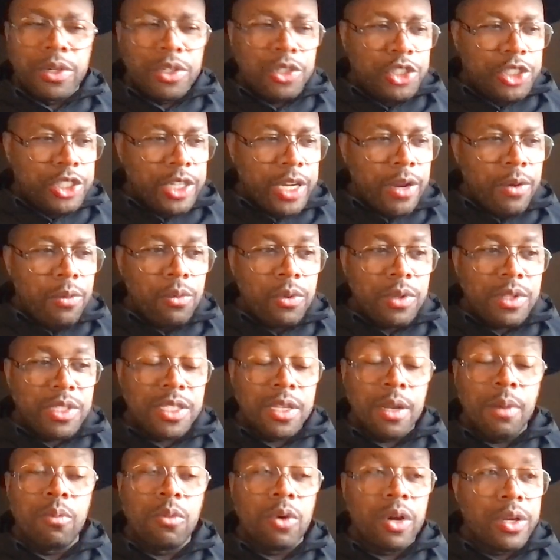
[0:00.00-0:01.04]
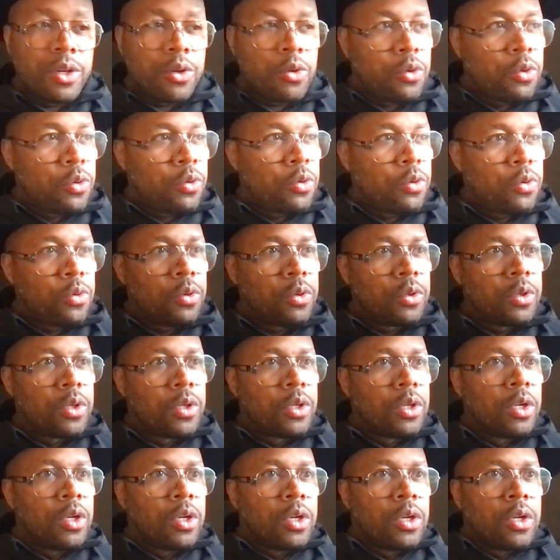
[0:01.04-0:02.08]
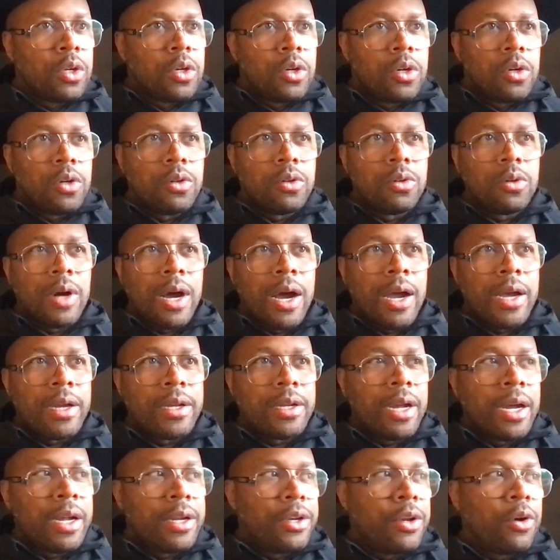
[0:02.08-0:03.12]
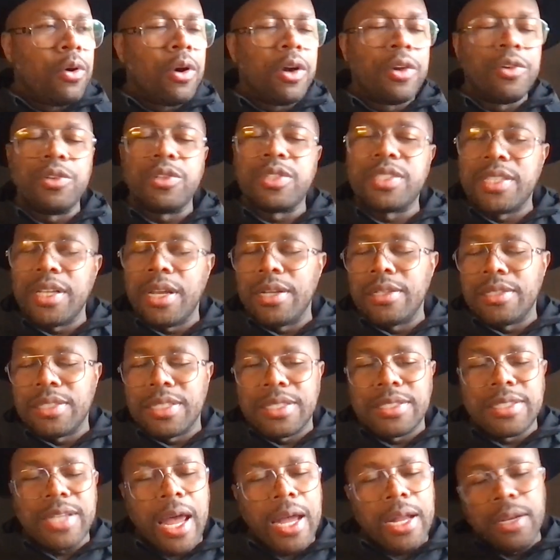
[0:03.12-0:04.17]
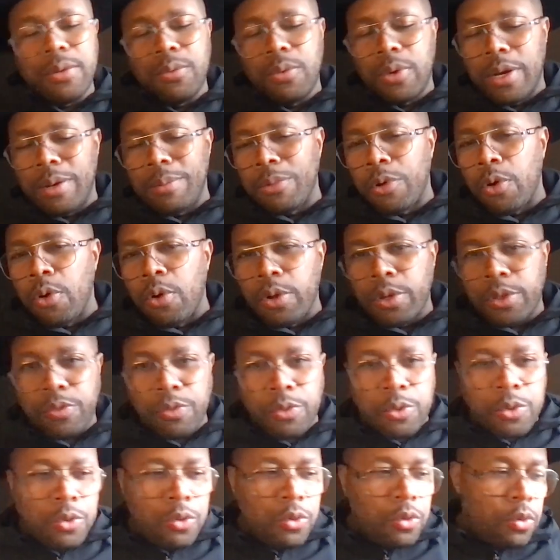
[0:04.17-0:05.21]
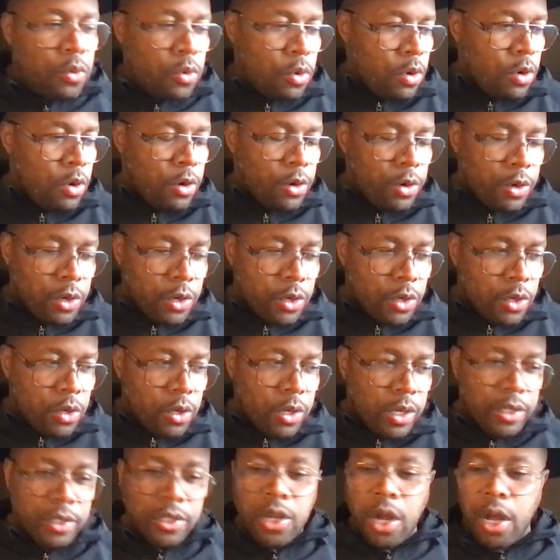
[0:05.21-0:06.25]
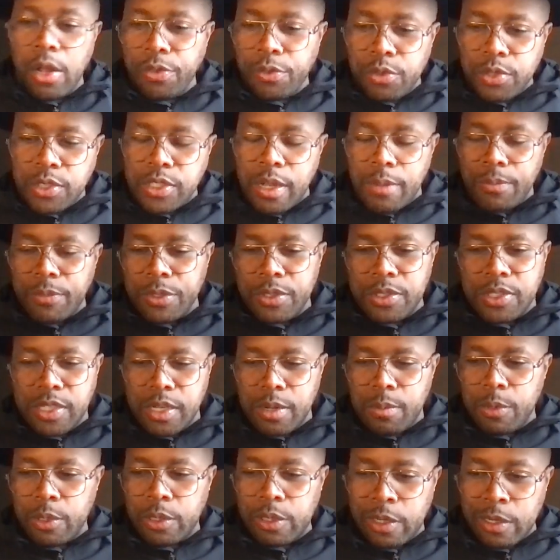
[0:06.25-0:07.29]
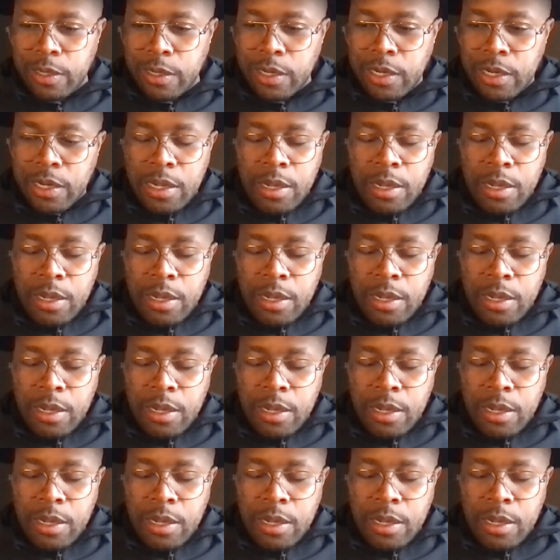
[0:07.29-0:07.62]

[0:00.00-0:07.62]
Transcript: to share it with someone who I know understands exactly what I'm going through or had gone through something similar.